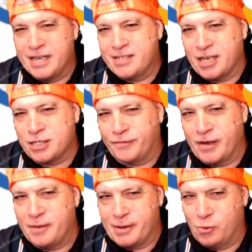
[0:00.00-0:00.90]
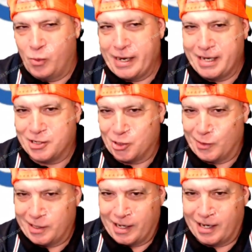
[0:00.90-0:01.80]
It does feel a bit weird
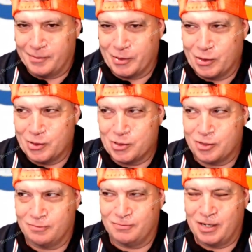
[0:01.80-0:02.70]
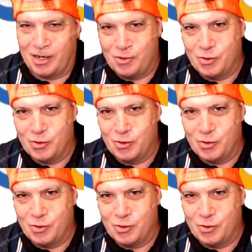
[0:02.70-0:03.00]
doing that, because you know,